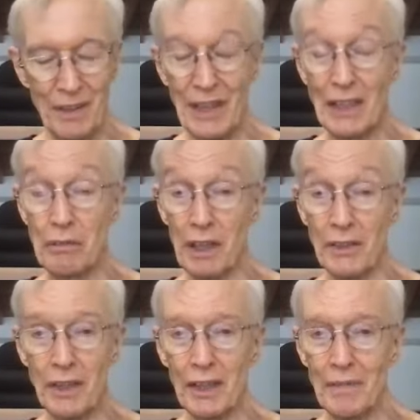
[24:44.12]
that's
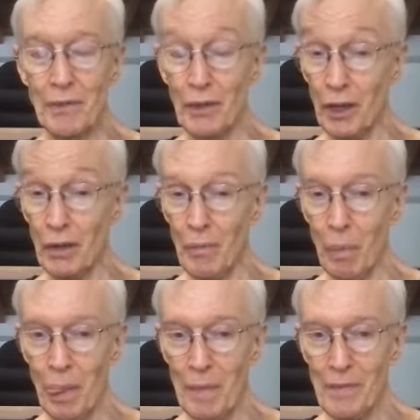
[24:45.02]
religion, you know?
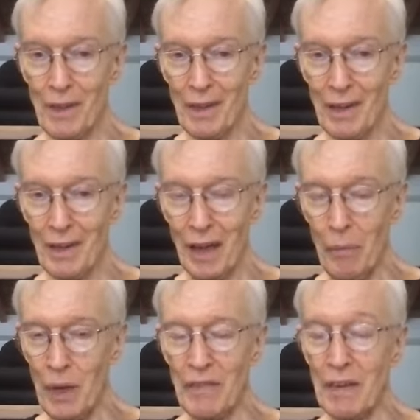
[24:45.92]

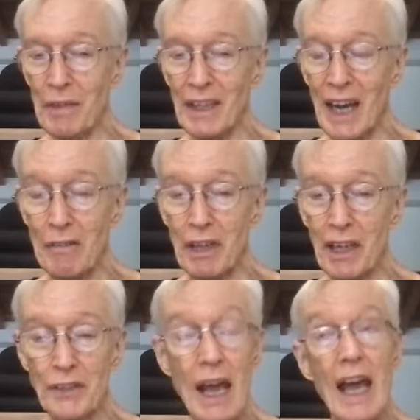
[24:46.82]
And we've even gotten
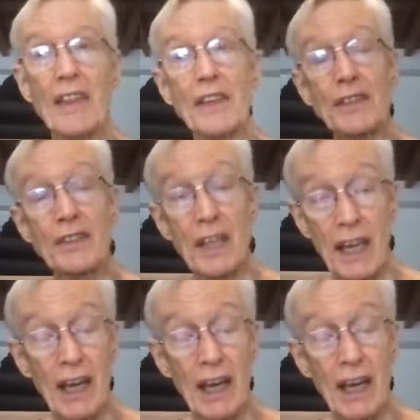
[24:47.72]
religion in the wrong